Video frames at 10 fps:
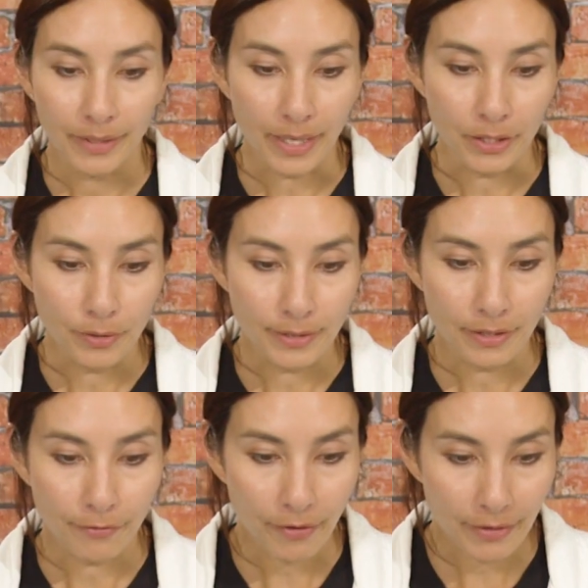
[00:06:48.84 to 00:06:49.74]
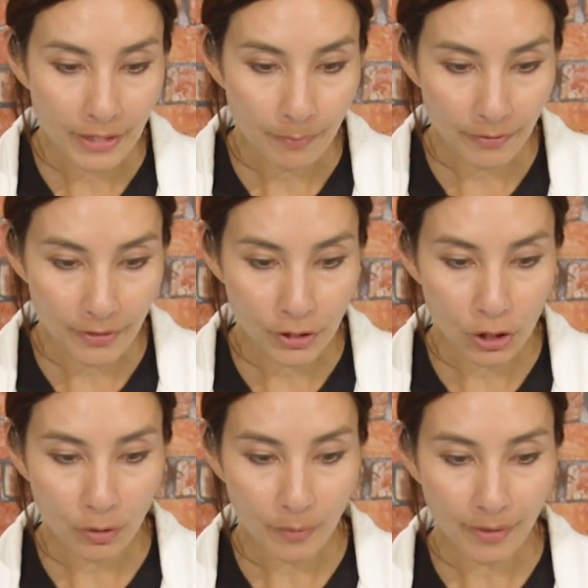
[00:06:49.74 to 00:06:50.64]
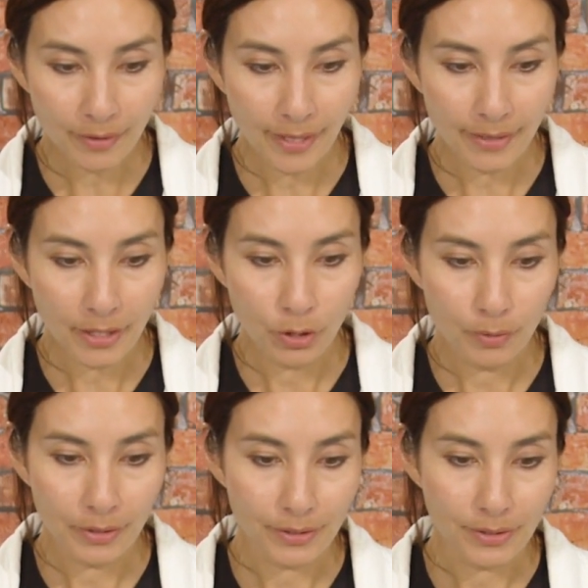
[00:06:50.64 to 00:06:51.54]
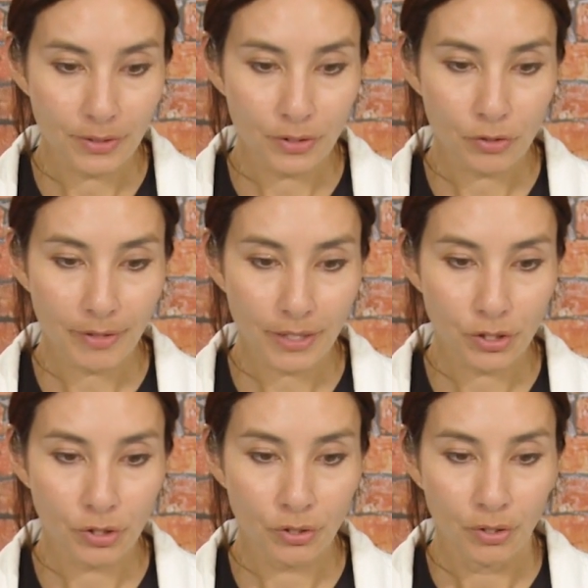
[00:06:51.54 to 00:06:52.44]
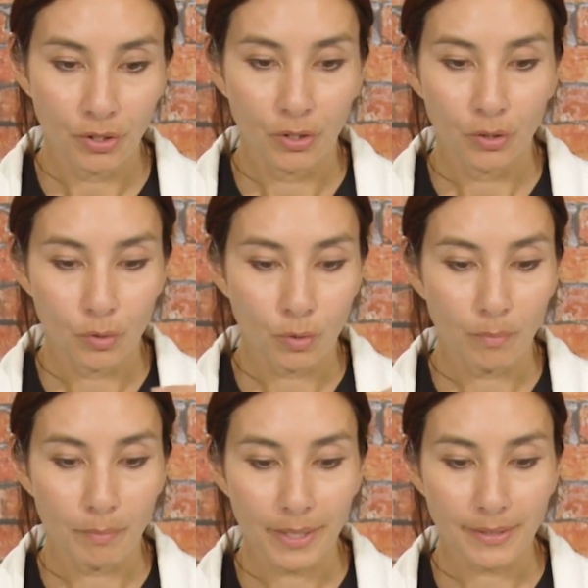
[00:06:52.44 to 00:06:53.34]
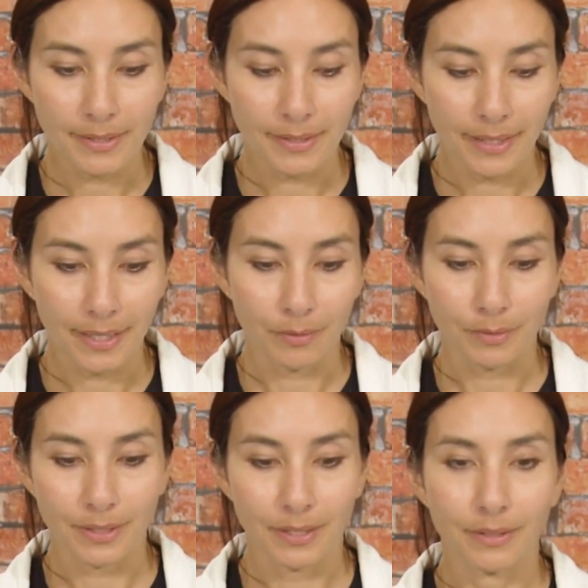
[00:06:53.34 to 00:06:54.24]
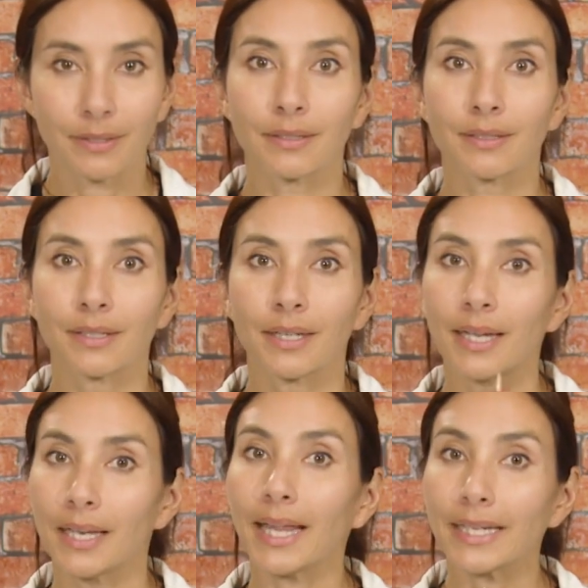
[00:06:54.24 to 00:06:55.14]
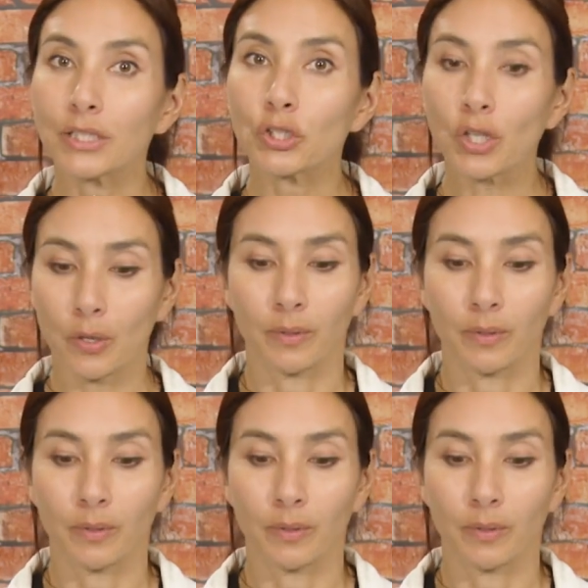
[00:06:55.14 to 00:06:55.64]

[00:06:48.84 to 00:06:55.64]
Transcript: Okay, using the very tip of the skewer, and then you can stretch your mast out, like so.